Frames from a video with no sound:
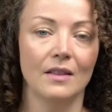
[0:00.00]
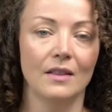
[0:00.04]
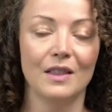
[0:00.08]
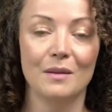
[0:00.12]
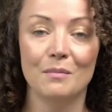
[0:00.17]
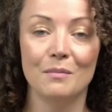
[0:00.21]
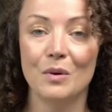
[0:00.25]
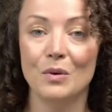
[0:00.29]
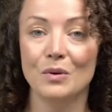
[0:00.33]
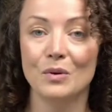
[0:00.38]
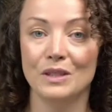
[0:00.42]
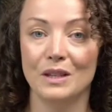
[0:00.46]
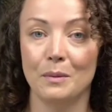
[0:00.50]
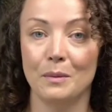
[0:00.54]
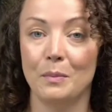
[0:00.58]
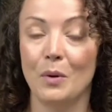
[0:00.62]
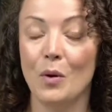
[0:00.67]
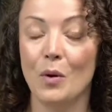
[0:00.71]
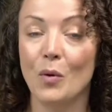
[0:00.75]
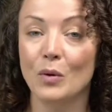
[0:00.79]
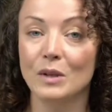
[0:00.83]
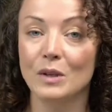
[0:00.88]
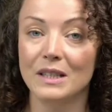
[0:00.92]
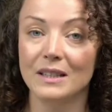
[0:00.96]
The most
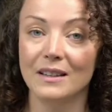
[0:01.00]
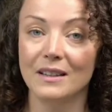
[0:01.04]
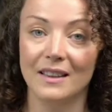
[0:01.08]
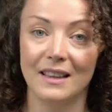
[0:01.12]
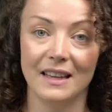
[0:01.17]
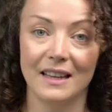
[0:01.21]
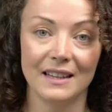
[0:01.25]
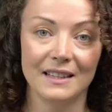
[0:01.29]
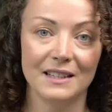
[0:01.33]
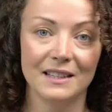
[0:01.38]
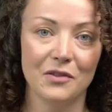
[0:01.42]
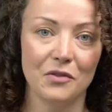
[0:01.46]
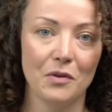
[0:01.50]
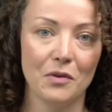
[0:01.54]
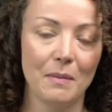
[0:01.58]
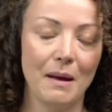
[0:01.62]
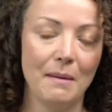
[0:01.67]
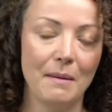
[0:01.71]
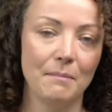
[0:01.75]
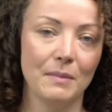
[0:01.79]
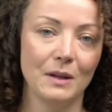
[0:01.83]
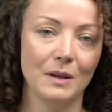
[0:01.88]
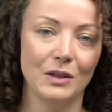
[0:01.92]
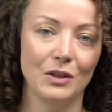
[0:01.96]
important thing to
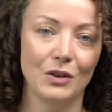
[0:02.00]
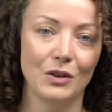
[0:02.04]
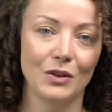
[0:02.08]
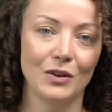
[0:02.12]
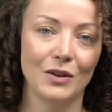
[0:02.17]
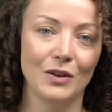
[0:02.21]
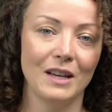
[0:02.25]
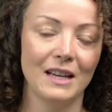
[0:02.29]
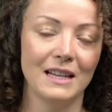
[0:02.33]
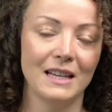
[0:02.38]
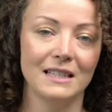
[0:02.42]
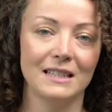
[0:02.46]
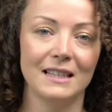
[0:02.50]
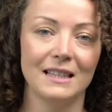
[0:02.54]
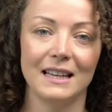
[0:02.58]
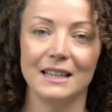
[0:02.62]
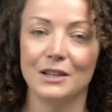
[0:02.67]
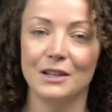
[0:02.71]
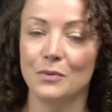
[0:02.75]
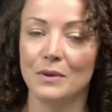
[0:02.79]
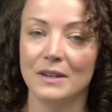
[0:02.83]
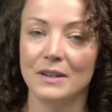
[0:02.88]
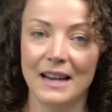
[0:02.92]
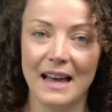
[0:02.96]
remember here is
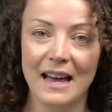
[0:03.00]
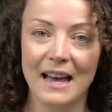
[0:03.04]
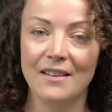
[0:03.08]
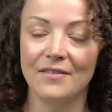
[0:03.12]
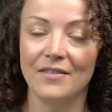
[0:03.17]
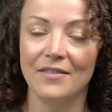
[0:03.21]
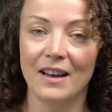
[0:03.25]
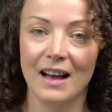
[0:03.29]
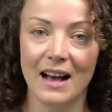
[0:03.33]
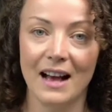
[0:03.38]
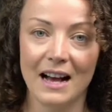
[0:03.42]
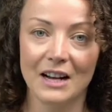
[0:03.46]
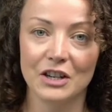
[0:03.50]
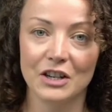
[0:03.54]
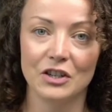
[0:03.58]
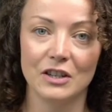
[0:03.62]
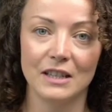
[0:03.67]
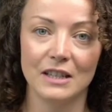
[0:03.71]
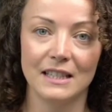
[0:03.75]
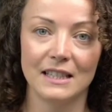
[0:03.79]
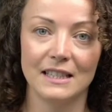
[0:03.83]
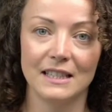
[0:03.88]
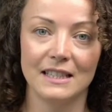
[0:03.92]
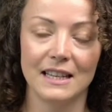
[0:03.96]
that you were never
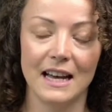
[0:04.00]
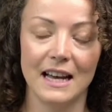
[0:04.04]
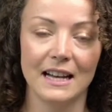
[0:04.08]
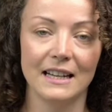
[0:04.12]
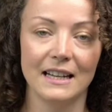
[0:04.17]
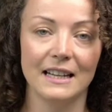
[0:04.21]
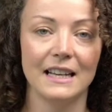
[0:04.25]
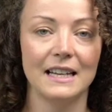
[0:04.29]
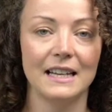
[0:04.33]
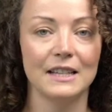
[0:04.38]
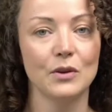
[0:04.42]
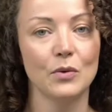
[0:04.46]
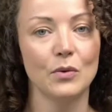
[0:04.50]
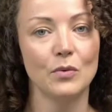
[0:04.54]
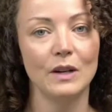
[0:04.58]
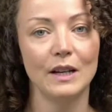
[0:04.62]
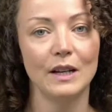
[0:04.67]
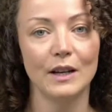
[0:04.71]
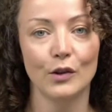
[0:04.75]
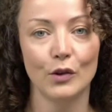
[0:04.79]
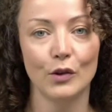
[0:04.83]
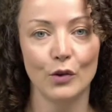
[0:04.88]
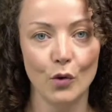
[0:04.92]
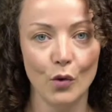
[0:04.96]
actually stuck. It's
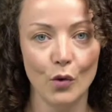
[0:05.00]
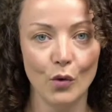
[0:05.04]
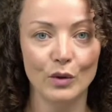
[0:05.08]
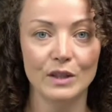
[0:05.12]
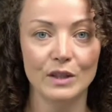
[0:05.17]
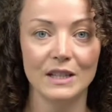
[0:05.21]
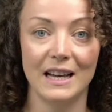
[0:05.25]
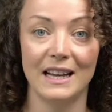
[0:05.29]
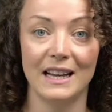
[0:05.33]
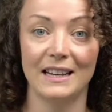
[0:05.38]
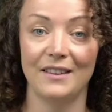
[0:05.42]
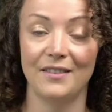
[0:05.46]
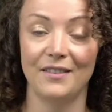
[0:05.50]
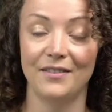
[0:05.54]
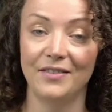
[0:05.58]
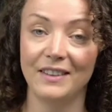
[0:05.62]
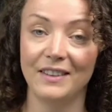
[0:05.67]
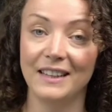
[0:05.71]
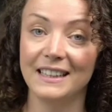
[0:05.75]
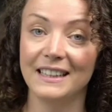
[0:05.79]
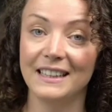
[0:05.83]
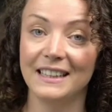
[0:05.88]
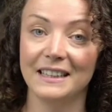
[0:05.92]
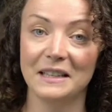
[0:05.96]
only a thought and a
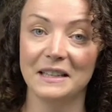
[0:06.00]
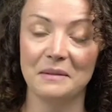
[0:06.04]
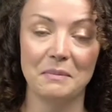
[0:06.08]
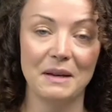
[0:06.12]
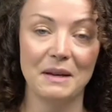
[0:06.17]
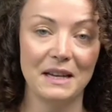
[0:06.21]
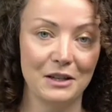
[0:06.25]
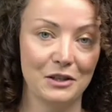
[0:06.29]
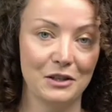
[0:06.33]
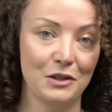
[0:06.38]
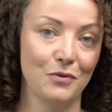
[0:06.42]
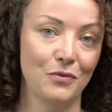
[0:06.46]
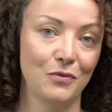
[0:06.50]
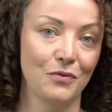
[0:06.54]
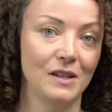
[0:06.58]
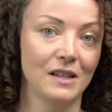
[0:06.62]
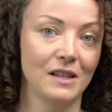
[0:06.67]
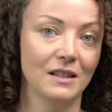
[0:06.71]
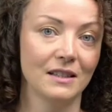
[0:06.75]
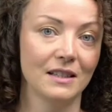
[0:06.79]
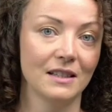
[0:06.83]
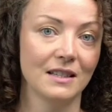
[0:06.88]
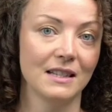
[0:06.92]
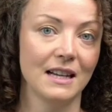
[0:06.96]
feeling that makes you
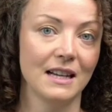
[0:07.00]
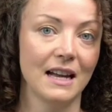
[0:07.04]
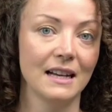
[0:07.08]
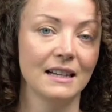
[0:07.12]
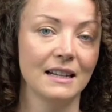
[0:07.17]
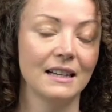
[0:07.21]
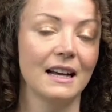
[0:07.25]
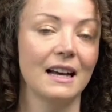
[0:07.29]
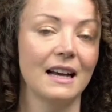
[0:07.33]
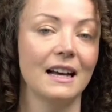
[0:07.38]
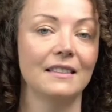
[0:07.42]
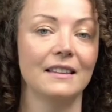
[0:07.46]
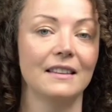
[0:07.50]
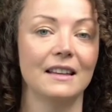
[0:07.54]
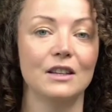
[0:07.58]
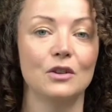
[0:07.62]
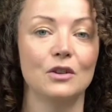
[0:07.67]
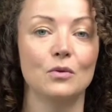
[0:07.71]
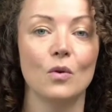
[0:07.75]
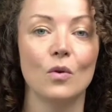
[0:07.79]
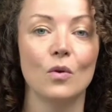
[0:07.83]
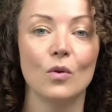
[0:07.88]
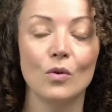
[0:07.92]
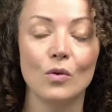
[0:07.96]
feel stuck, and that
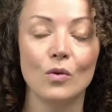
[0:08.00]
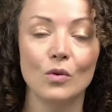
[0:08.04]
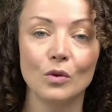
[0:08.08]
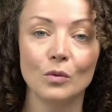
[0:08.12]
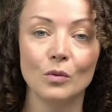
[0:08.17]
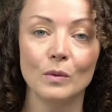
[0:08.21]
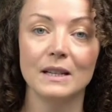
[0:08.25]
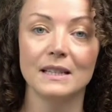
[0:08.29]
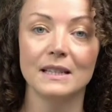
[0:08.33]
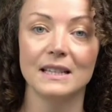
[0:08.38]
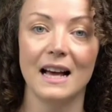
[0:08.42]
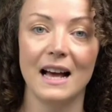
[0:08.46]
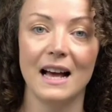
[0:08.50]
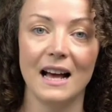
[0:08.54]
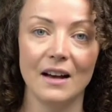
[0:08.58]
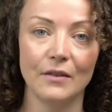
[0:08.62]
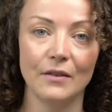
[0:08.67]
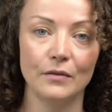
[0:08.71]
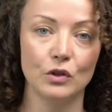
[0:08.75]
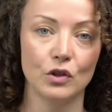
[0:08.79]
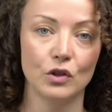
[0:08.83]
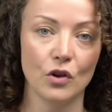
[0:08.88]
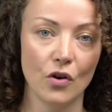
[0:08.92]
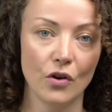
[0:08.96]
you always
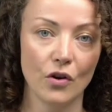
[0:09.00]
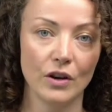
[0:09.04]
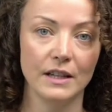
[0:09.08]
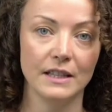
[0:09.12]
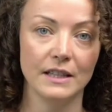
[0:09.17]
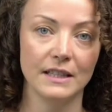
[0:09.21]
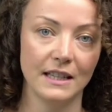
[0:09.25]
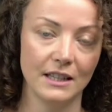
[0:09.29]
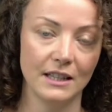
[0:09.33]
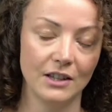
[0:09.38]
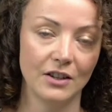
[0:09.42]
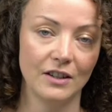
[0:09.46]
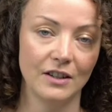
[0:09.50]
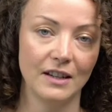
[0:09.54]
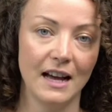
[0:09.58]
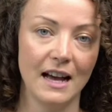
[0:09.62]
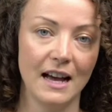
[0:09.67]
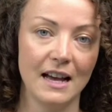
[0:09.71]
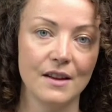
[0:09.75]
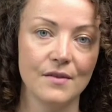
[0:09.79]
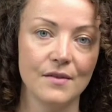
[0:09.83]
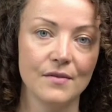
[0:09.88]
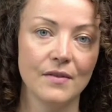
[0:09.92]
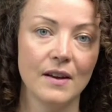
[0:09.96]
have choice in your
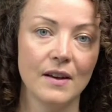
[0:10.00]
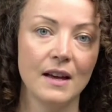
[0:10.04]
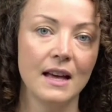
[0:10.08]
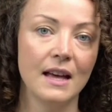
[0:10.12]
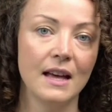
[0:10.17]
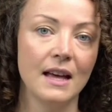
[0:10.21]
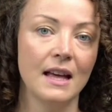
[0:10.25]
life.